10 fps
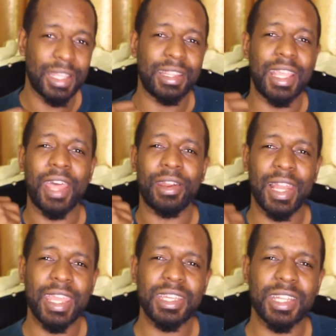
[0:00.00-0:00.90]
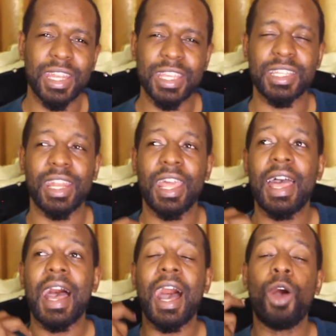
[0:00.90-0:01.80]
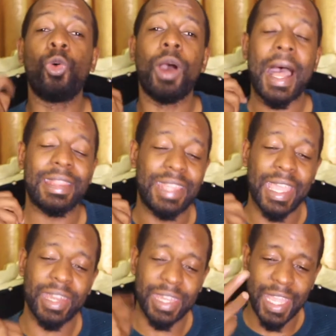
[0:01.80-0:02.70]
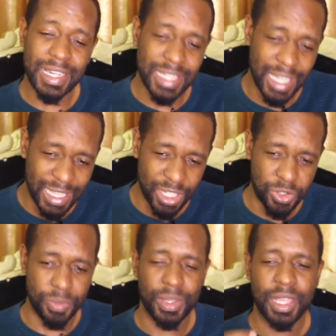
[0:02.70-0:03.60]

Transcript: Their relation is in how are they reacting in the dream,